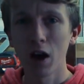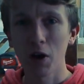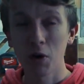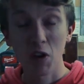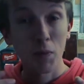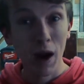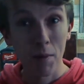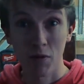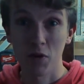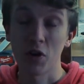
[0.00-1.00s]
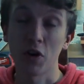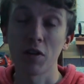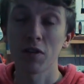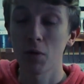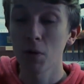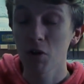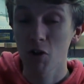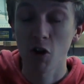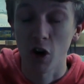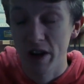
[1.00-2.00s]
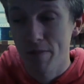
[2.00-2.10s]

I got an experiment for you guys, so we're going to try.